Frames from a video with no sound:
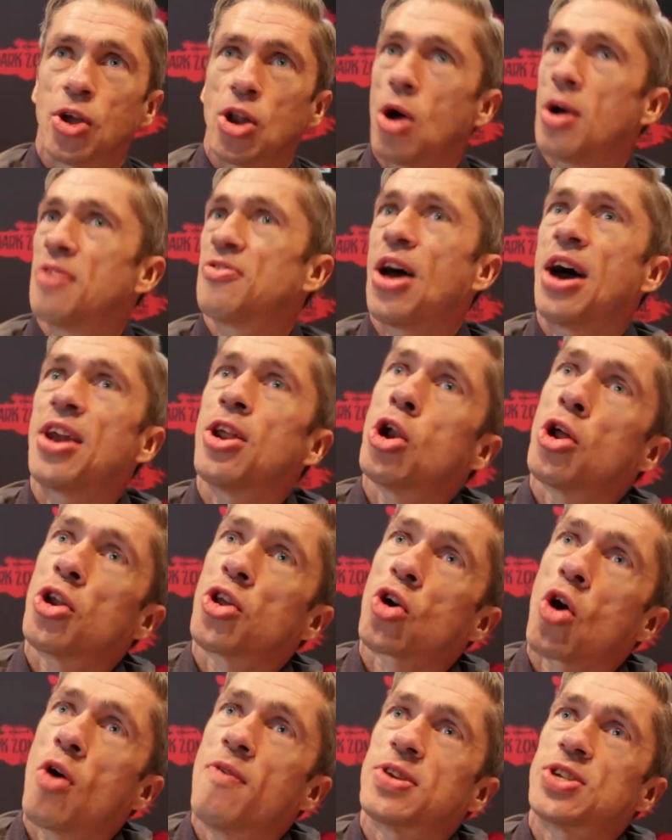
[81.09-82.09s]
You know, I've had a
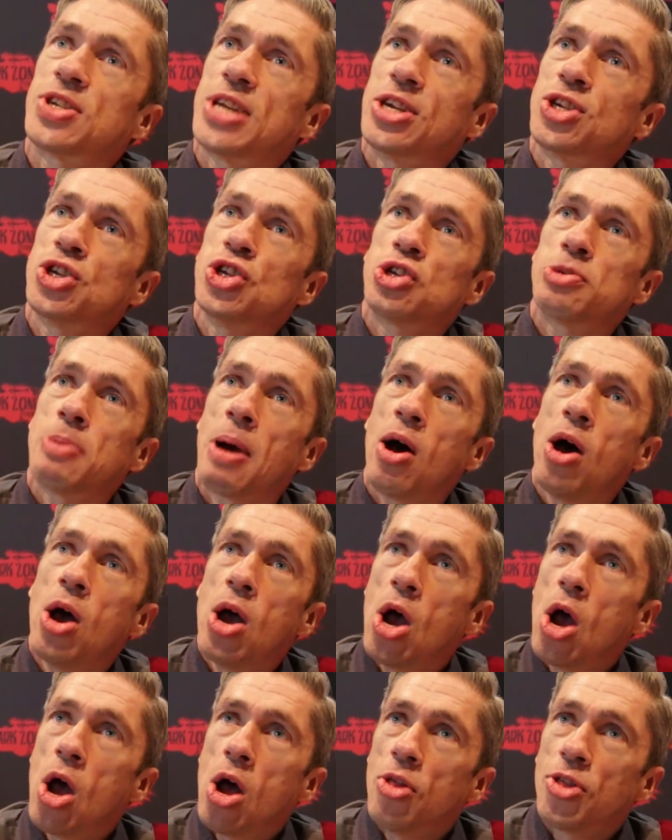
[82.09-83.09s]
lot of conversations about
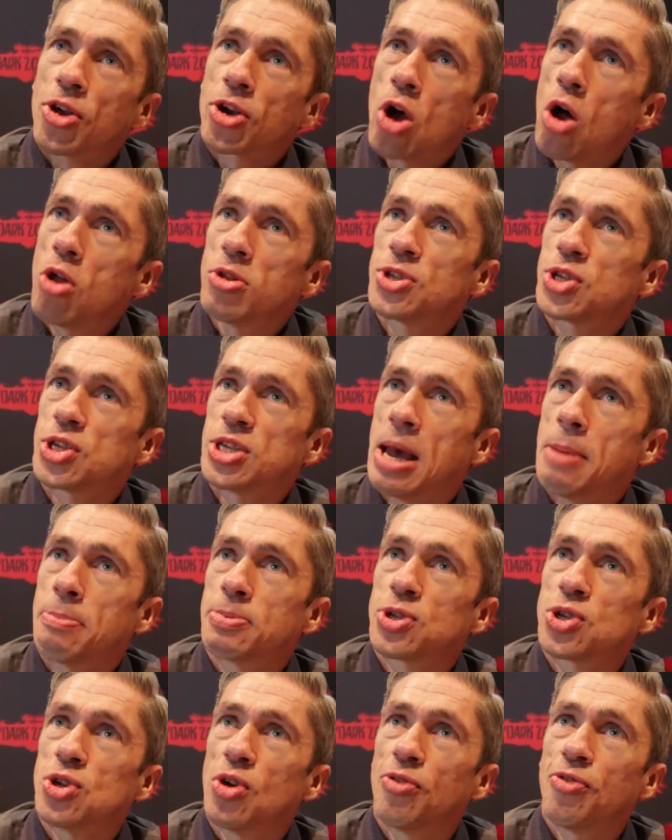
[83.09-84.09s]
the
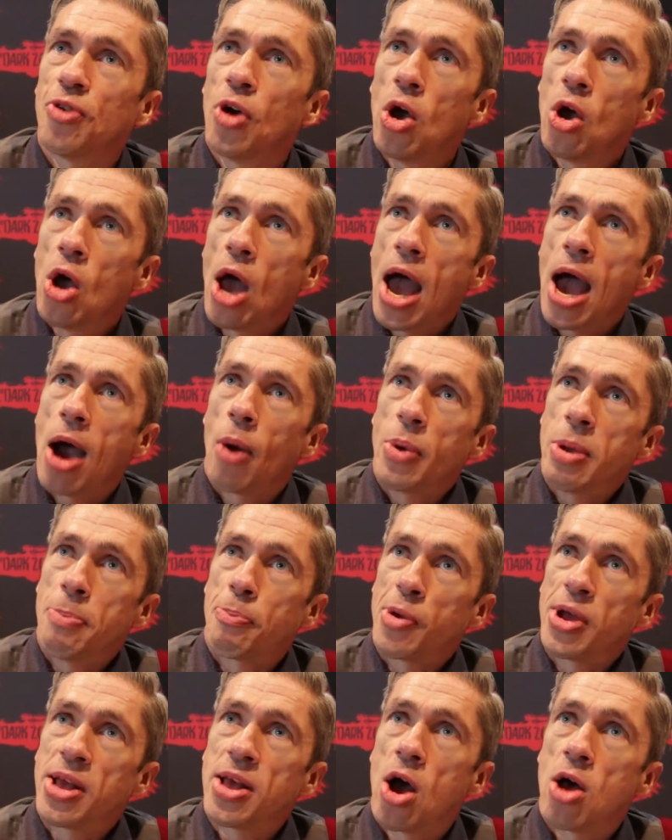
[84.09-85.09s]
concepts of how we
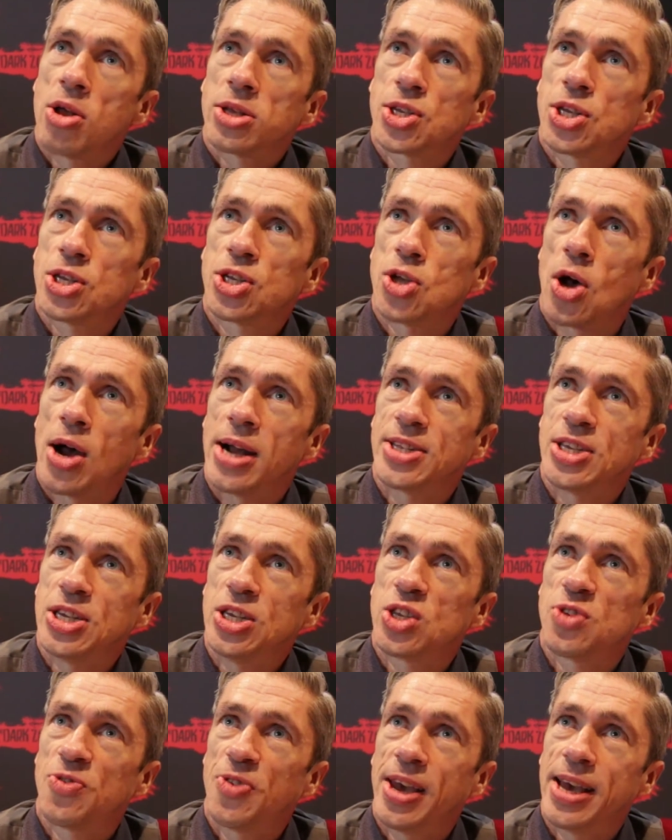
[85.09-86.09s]
bring
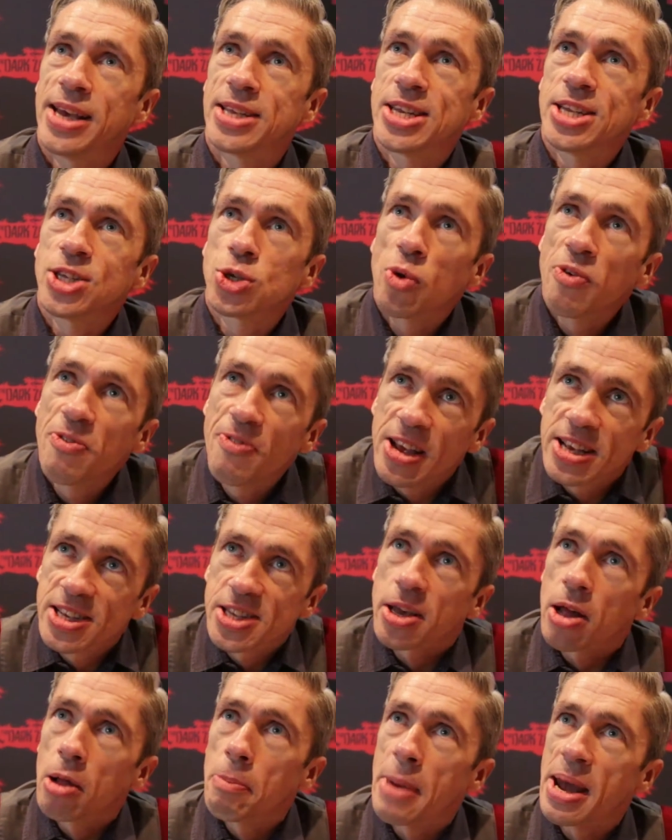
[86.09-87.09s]
society's fears into a
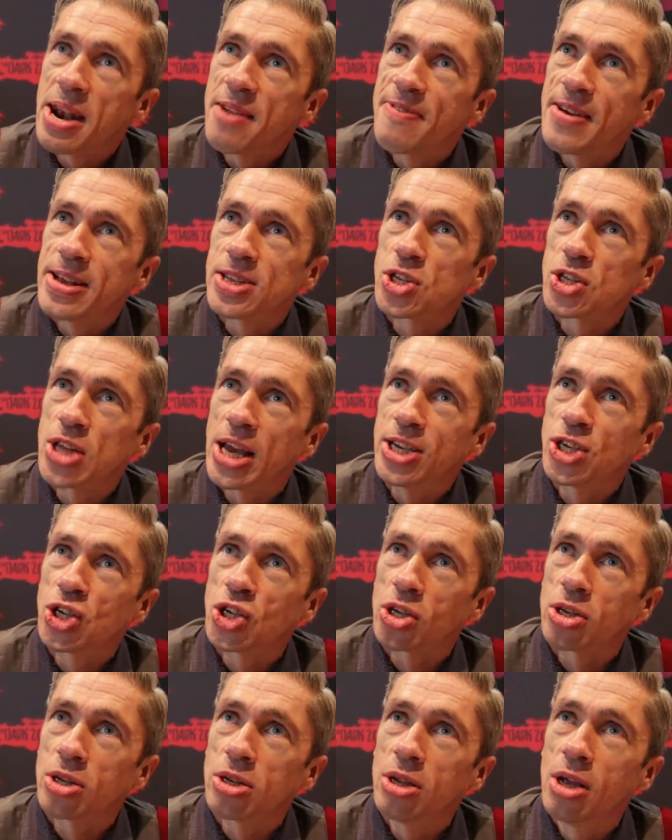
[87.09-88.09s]
physical
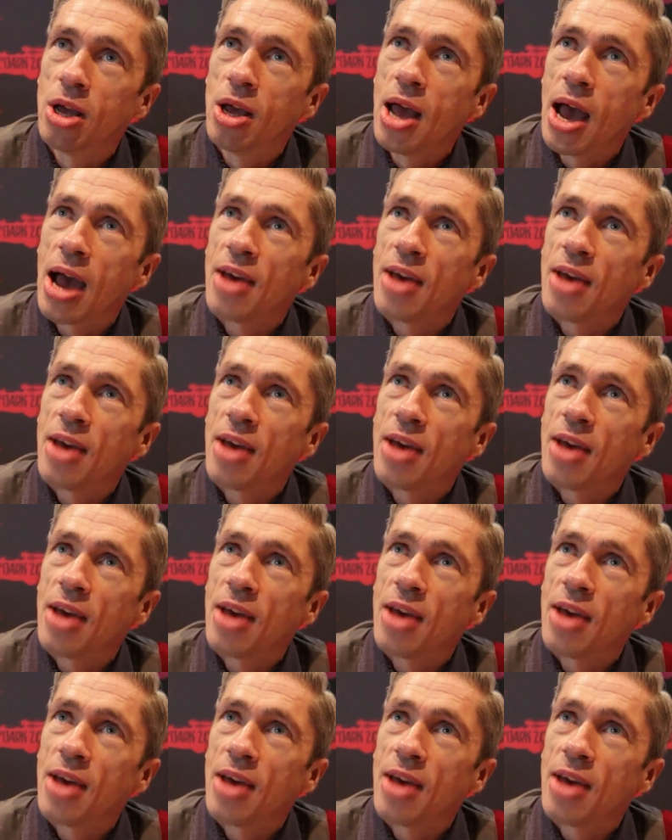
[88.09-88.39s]
manifestation,